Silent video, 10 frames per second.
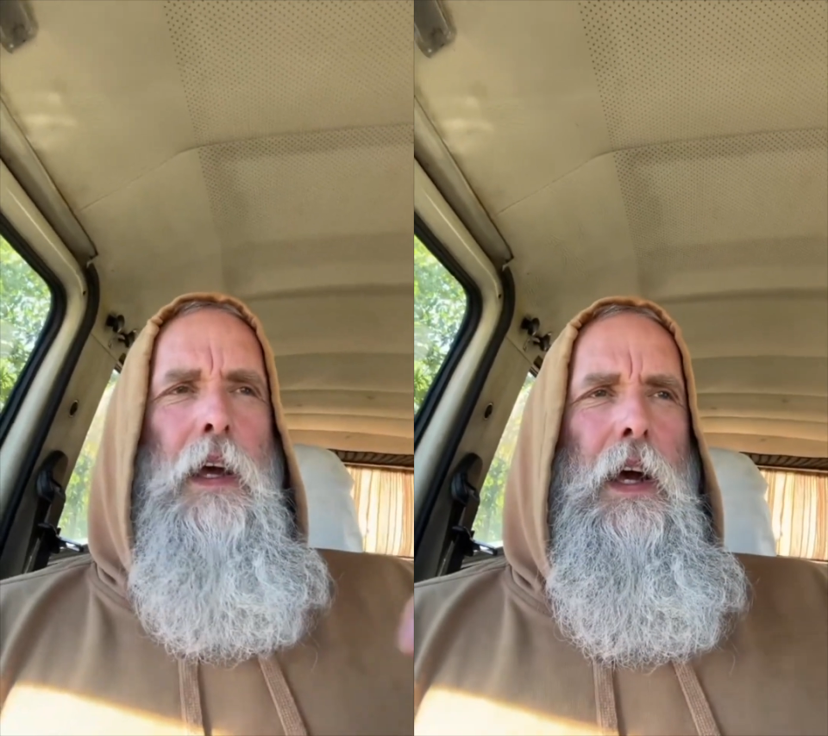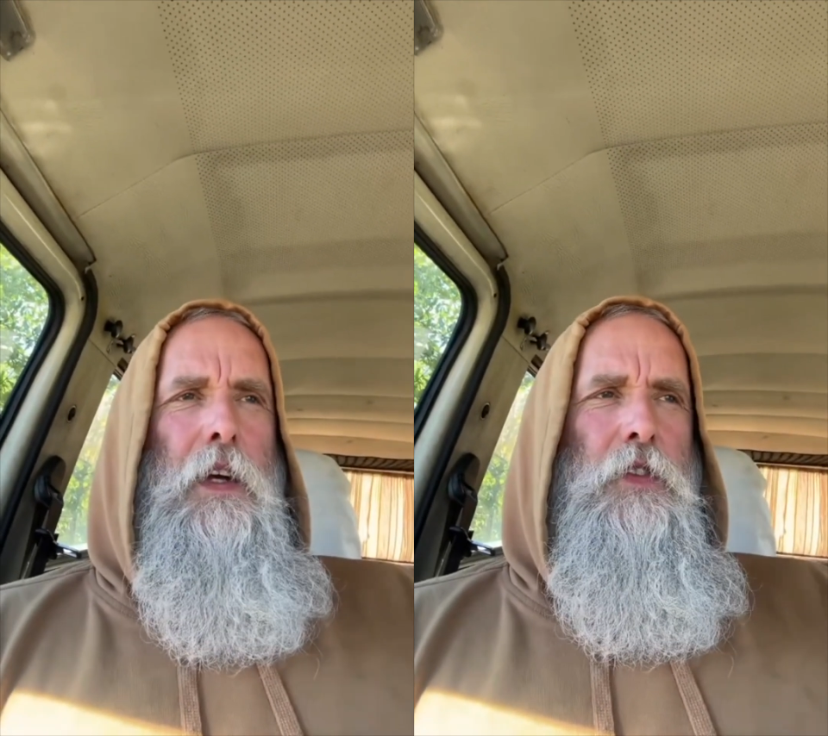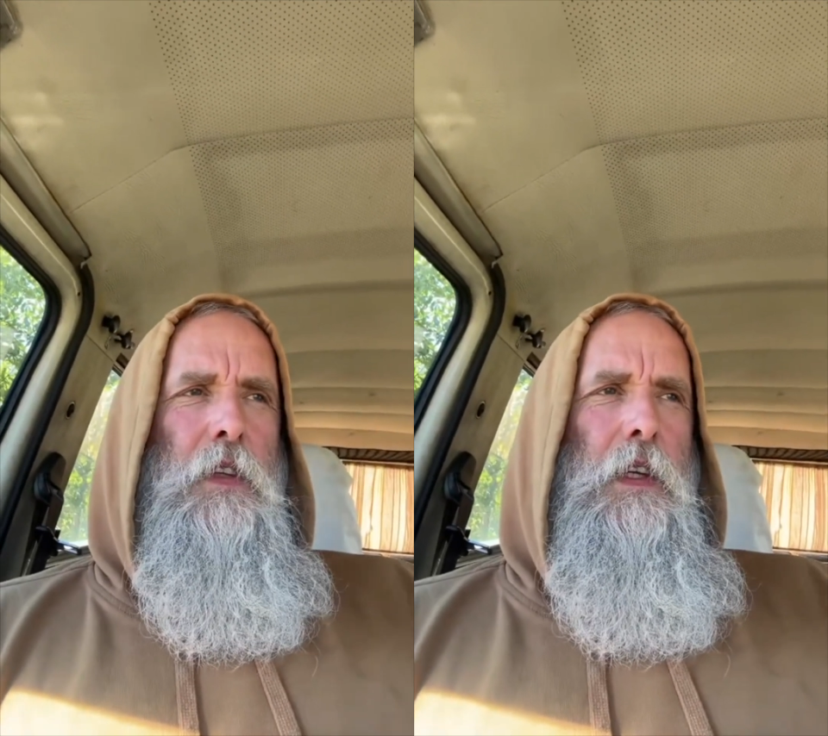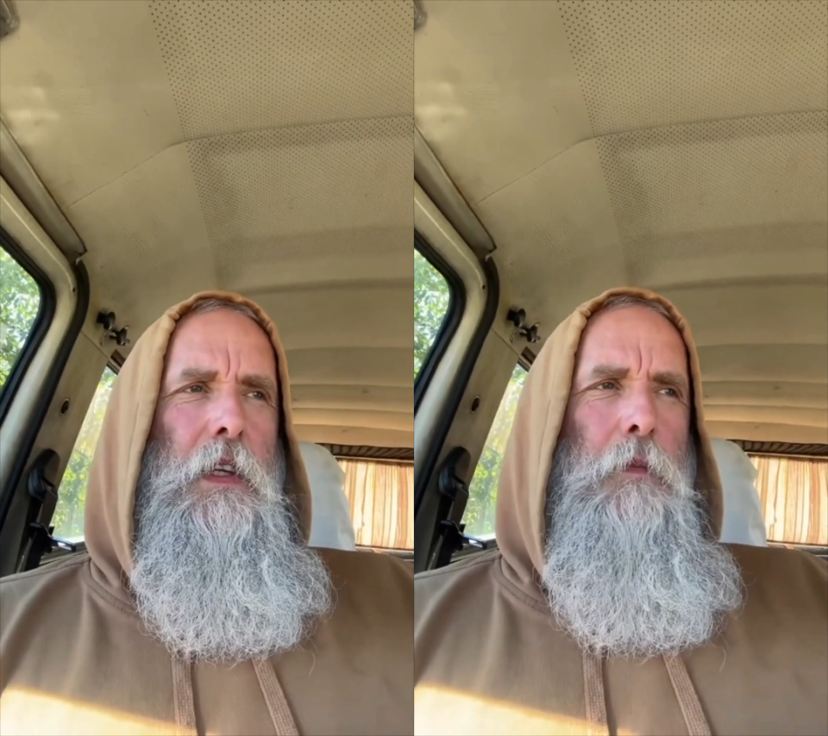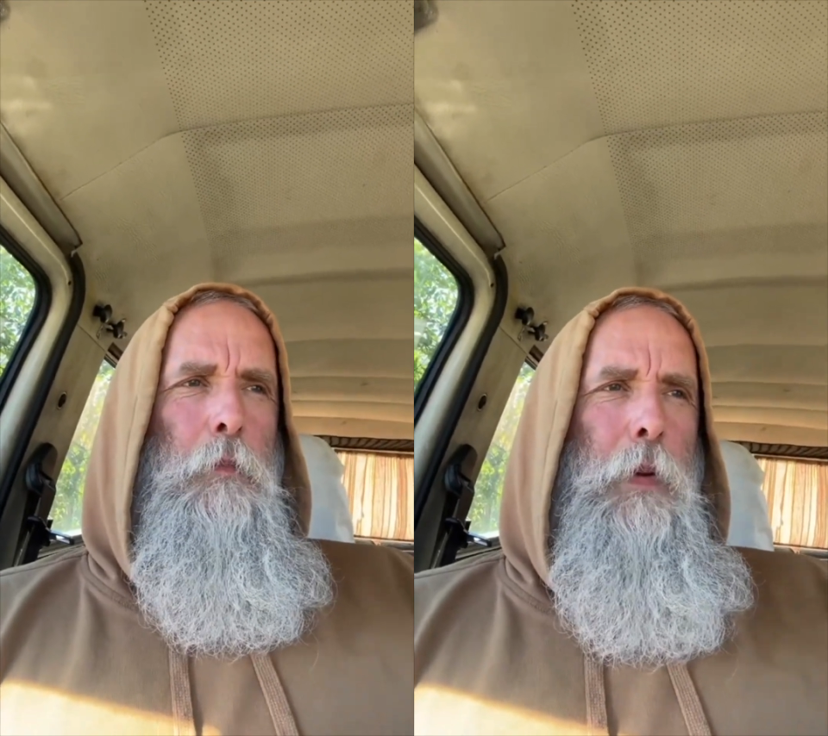has
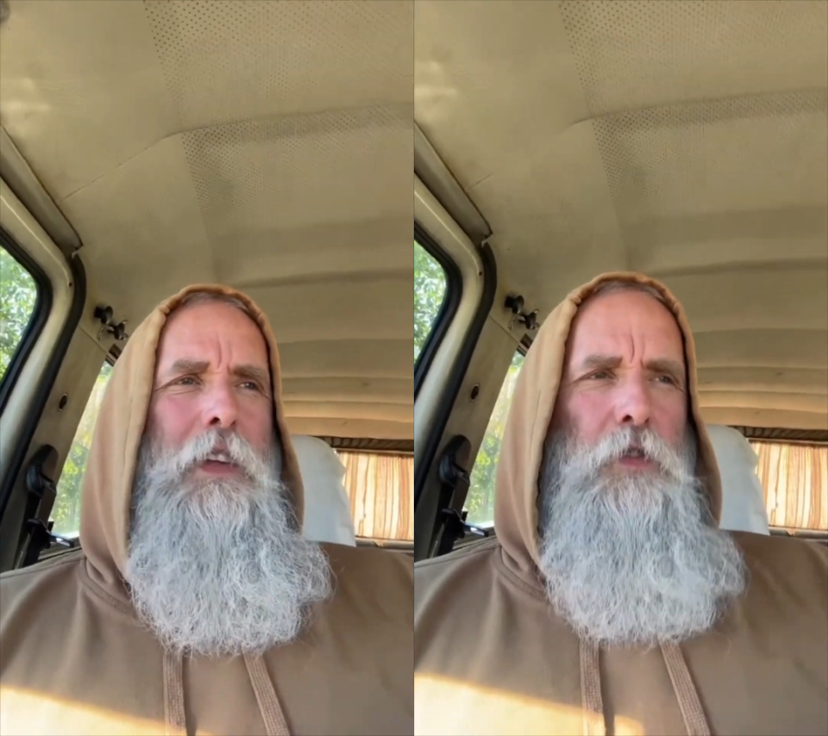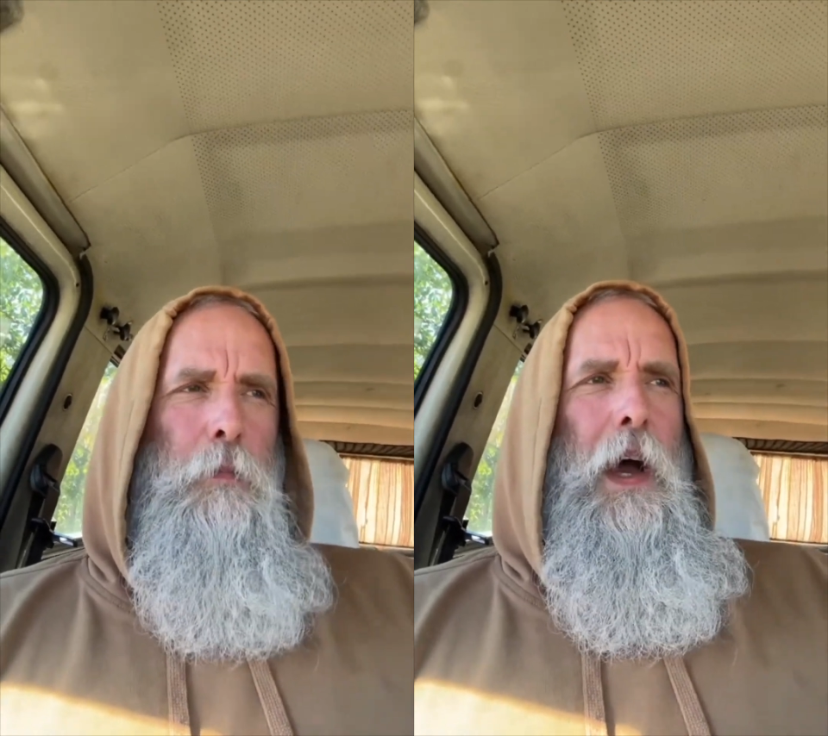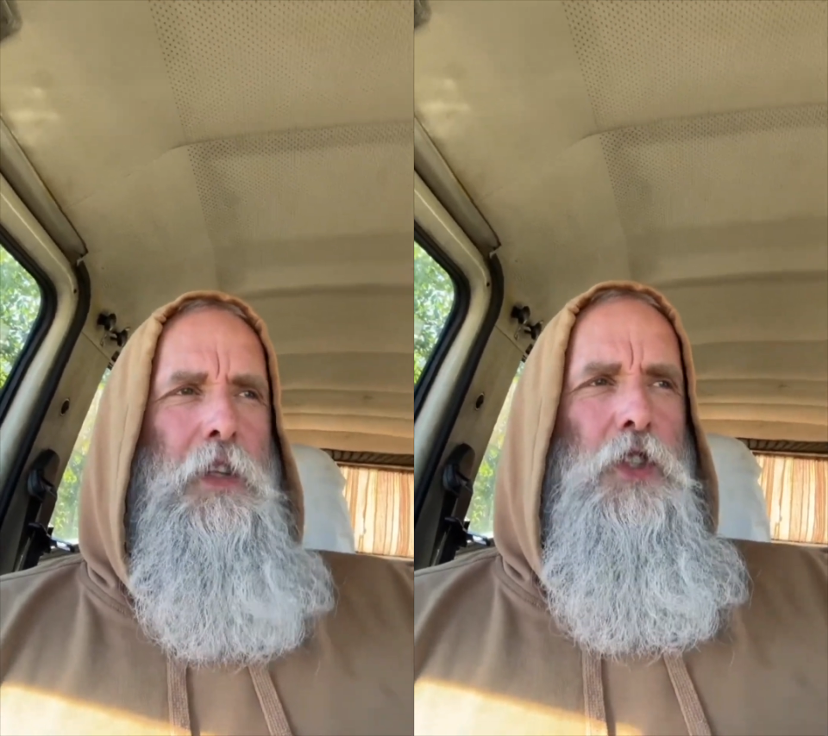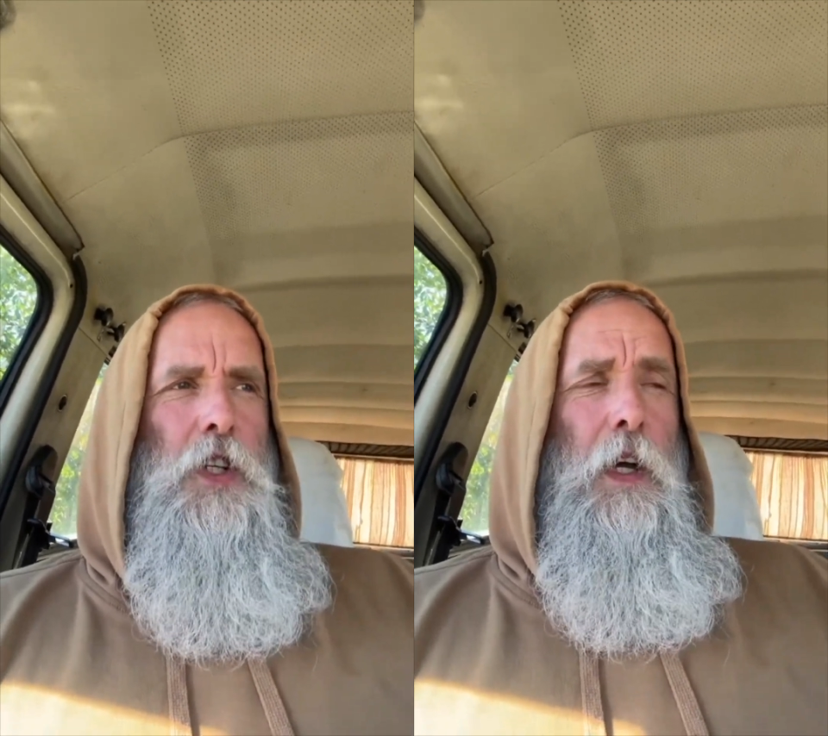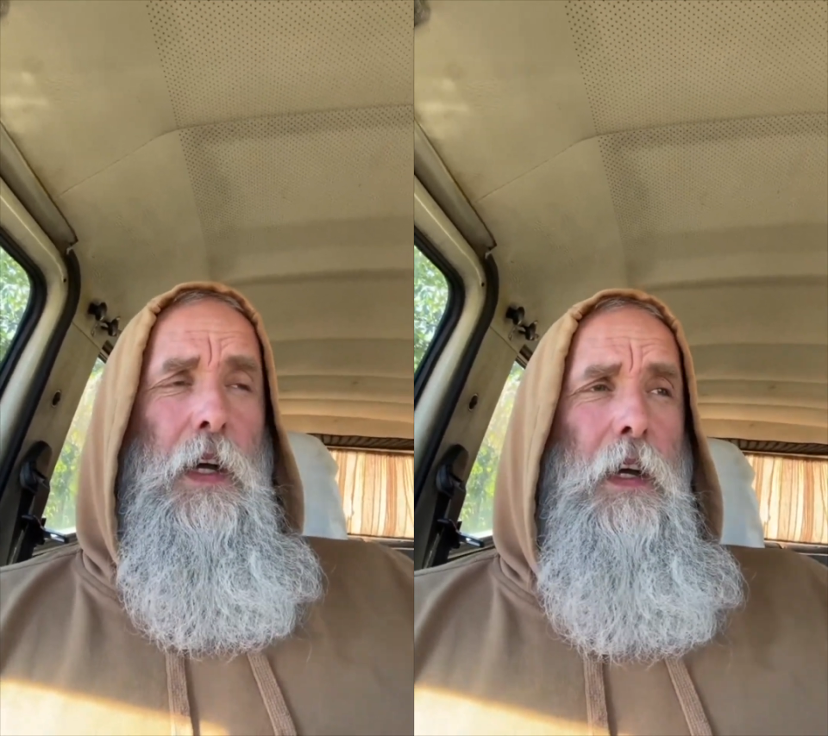the best match